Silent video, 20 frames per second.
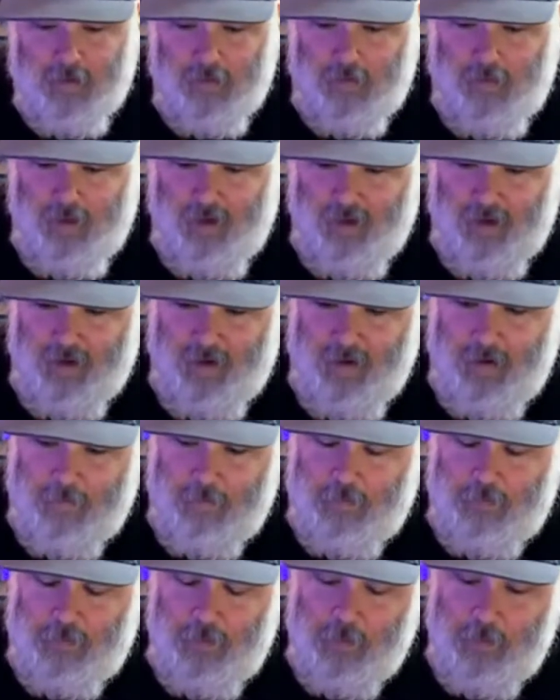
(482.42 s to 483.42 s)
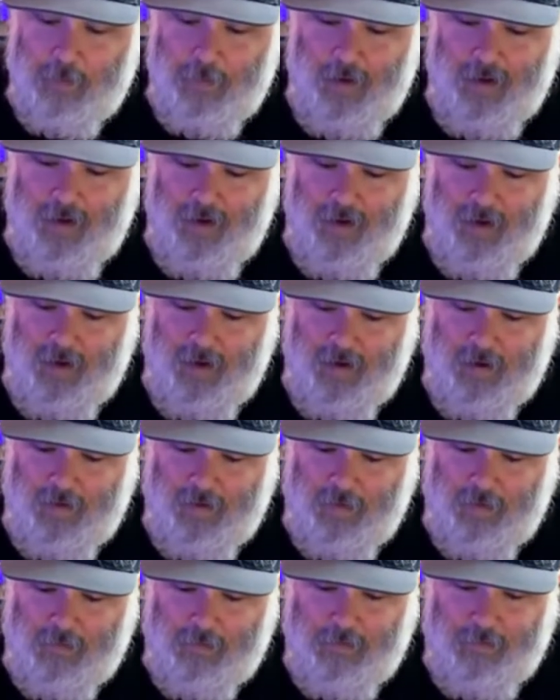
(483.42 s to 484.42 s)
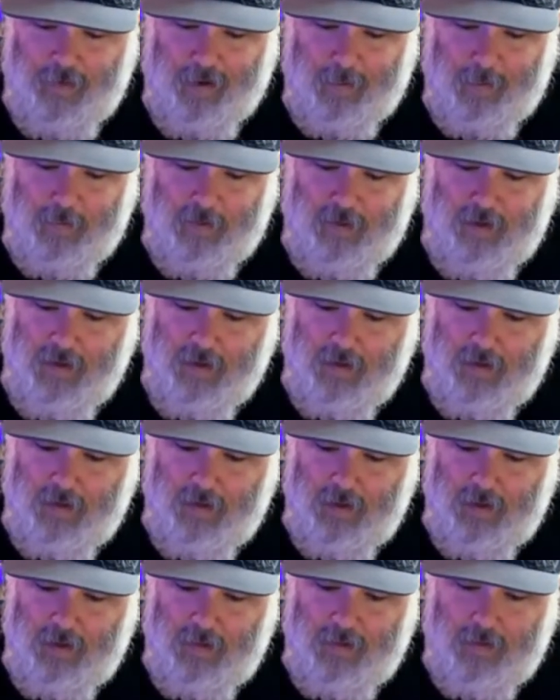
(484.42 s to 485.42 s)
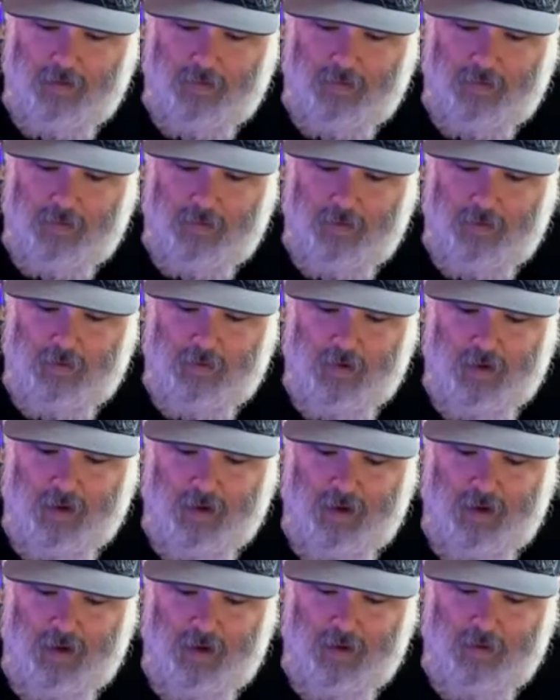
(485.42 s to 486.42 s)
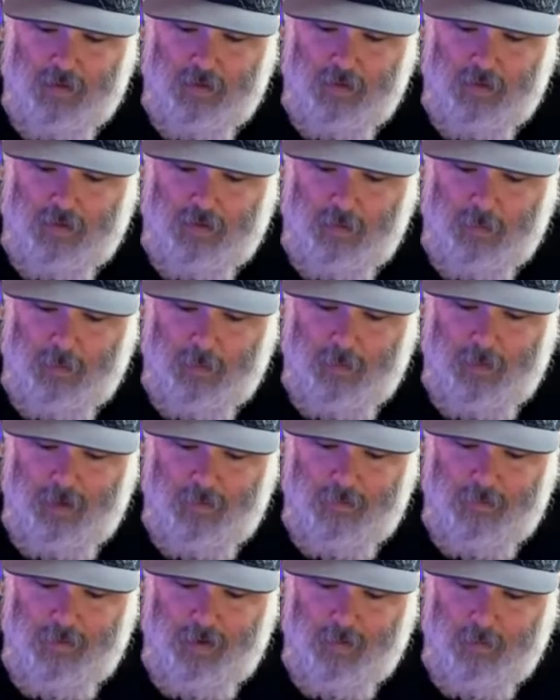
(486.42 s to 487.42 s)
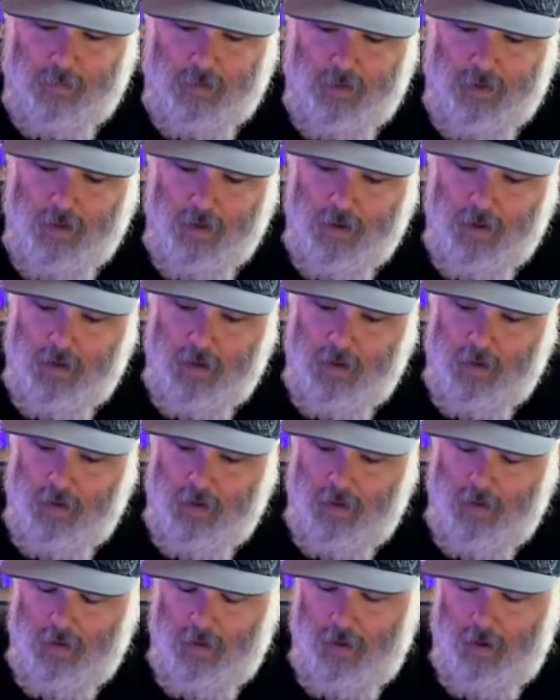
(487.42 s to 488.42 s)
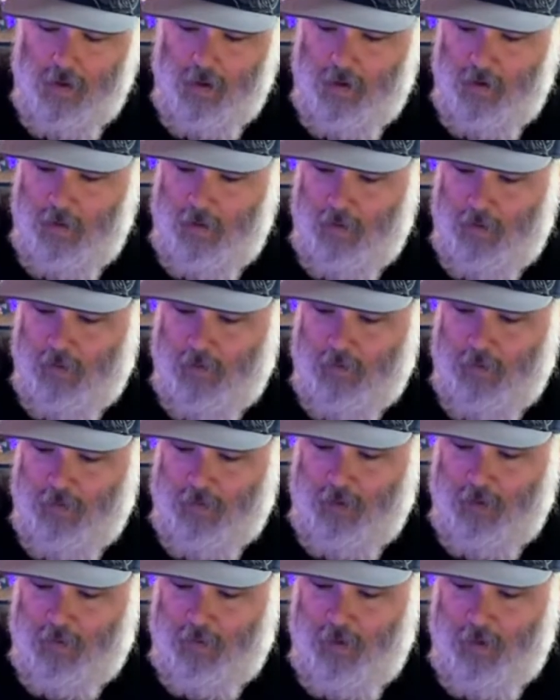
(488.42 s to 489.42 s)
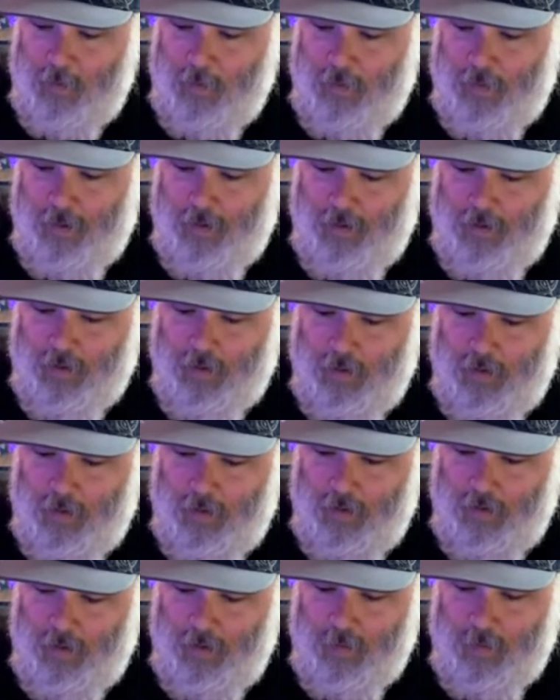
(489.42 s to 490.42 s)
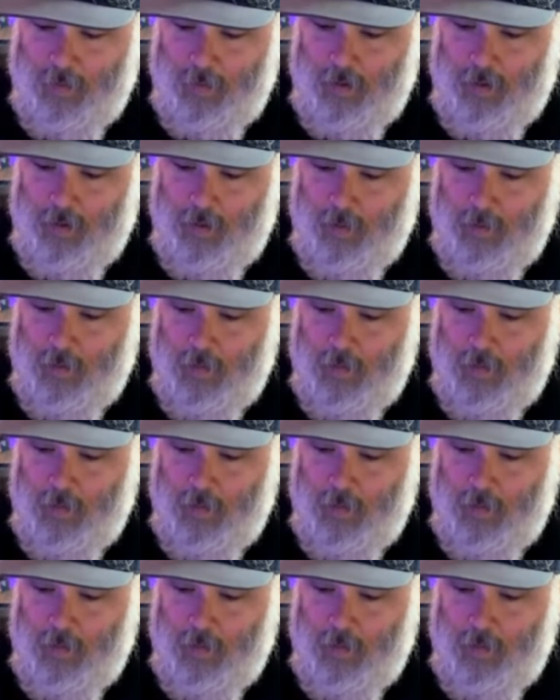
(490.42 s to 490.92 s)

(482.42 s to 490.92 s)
Then I have Superman Family. This is the giant Superman Family. It's a 50-cent book, number